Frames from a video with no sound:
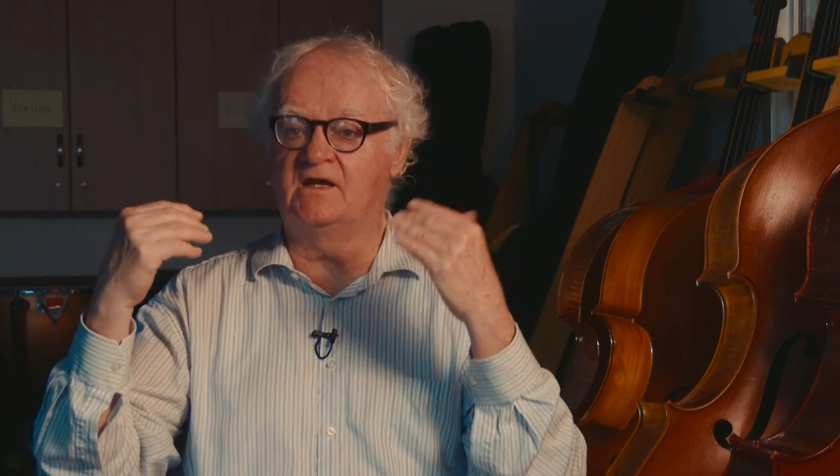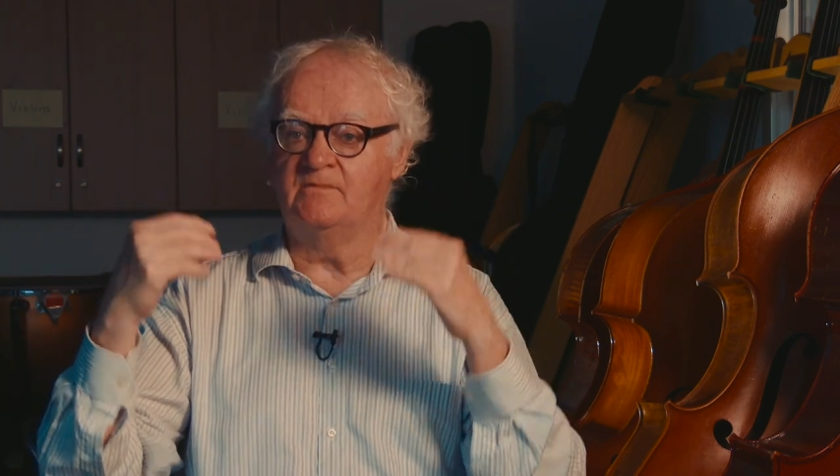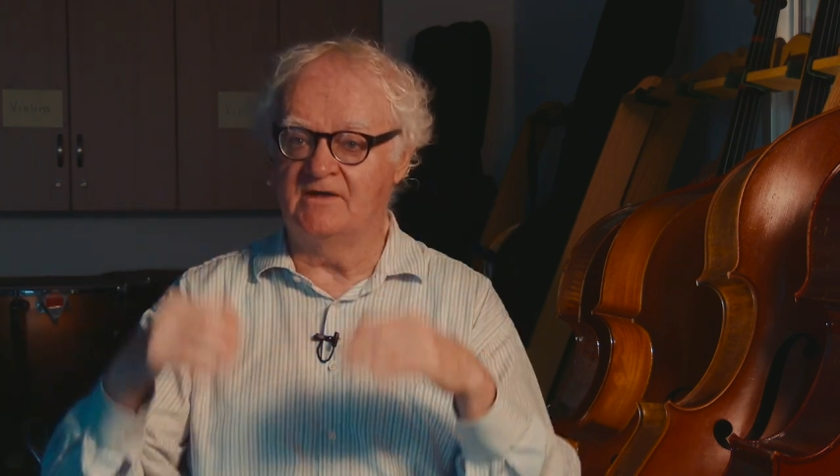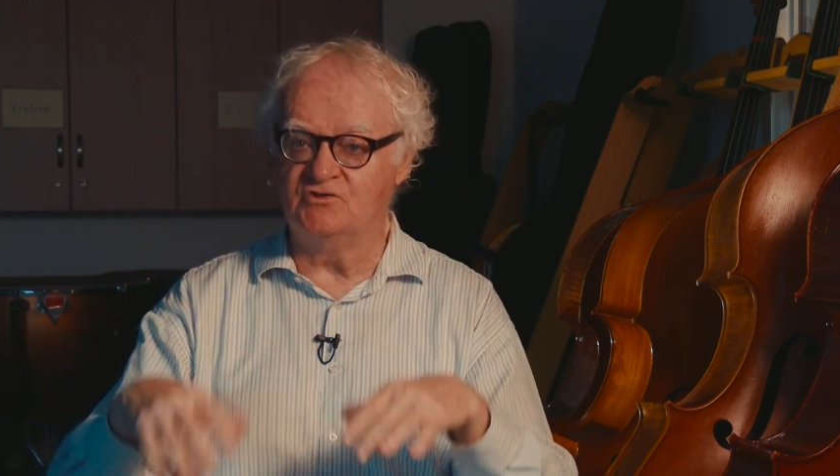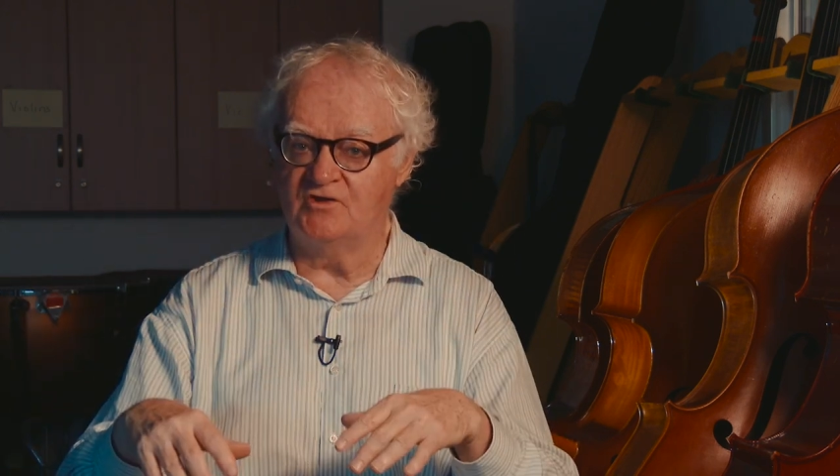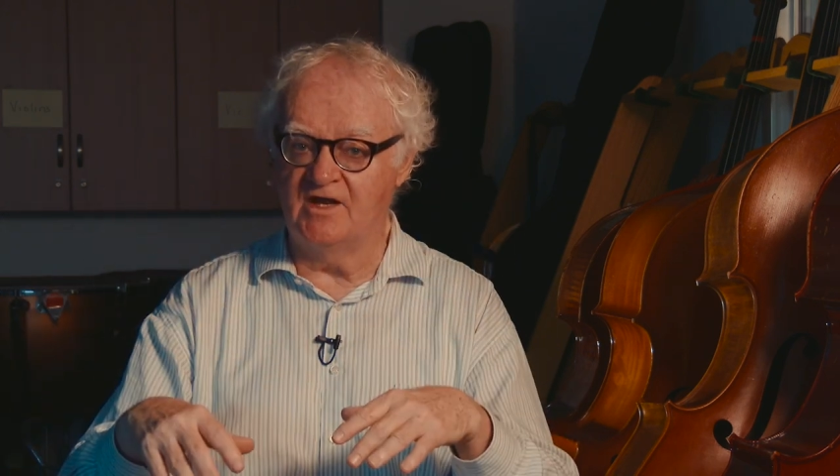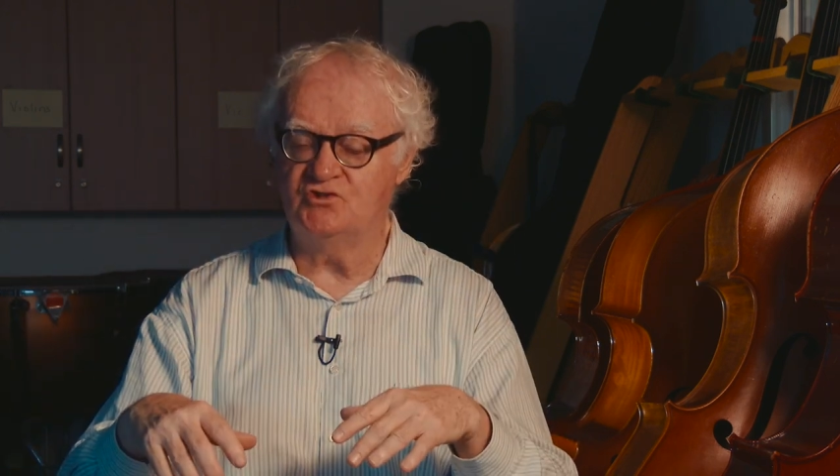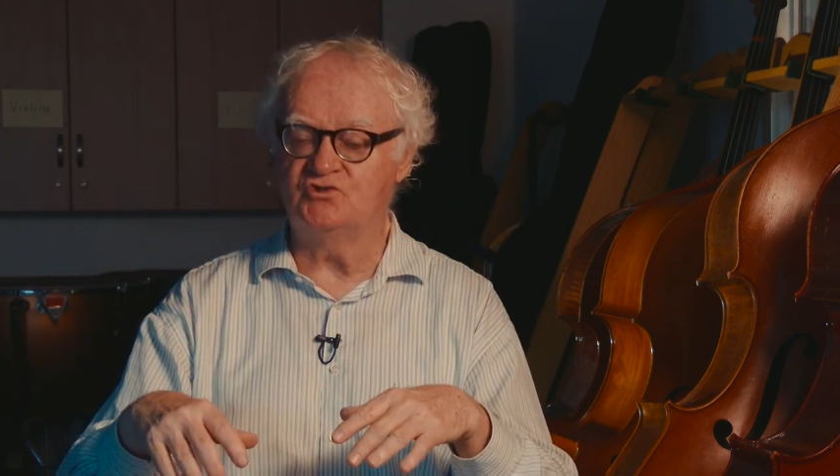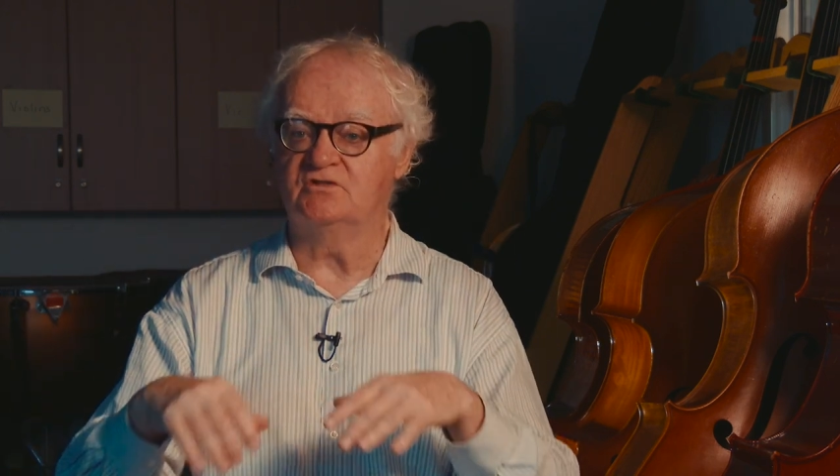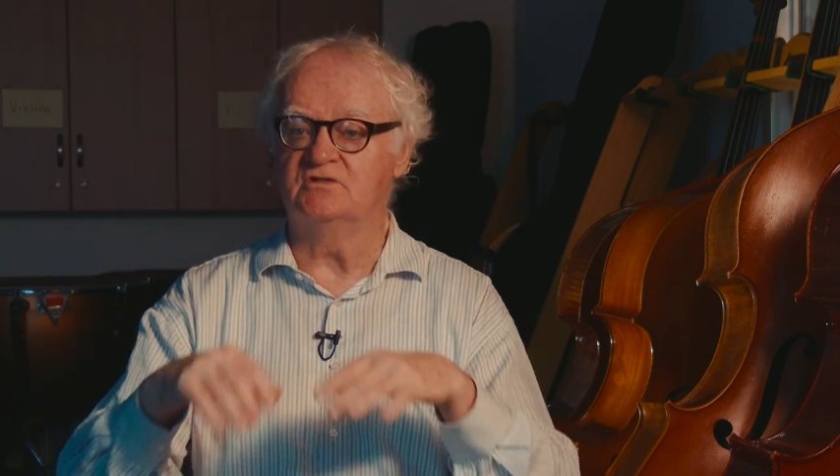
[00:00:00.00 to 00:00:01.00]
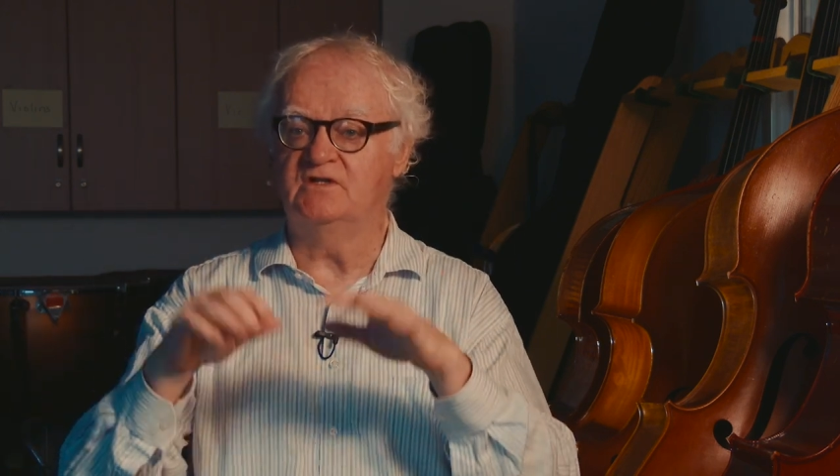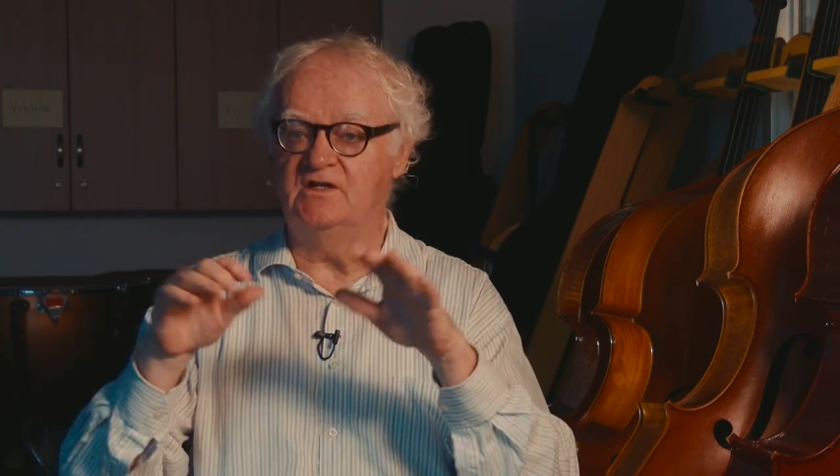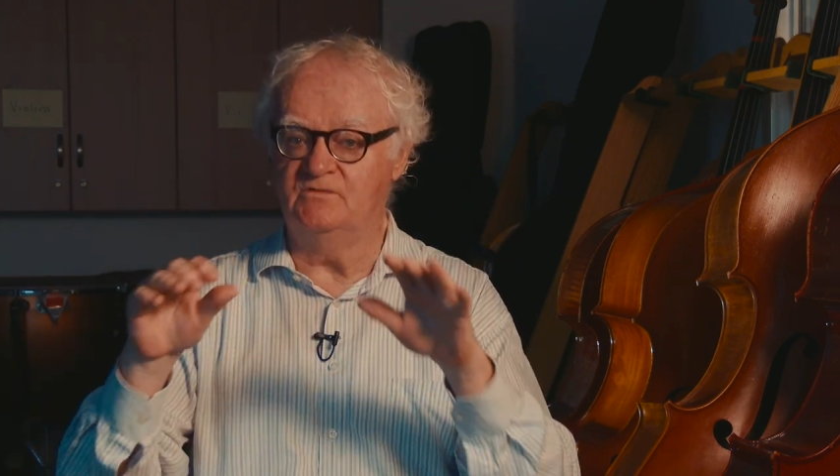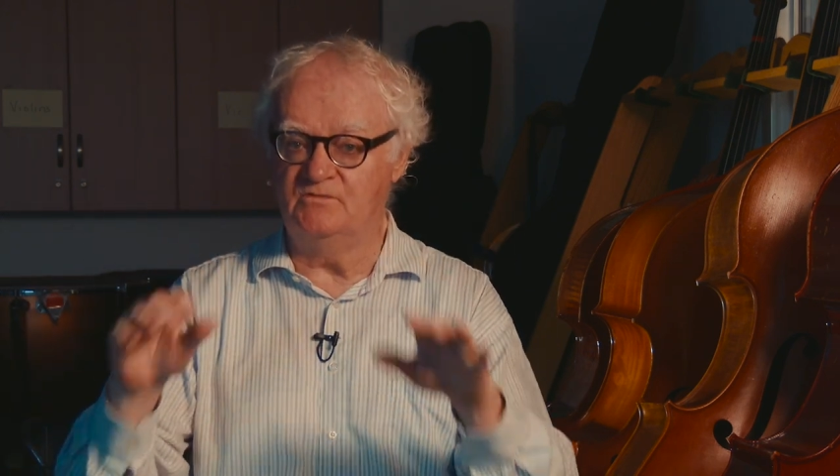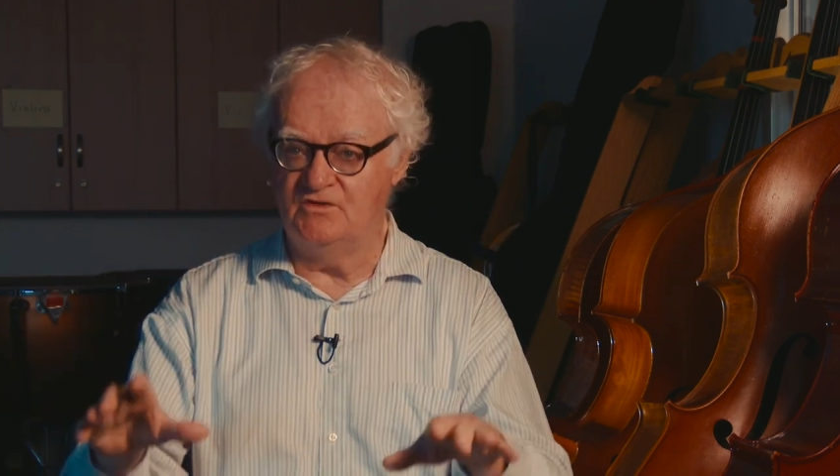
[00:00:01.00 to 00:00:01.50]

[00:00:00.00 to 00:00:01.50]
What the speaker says: and imagination in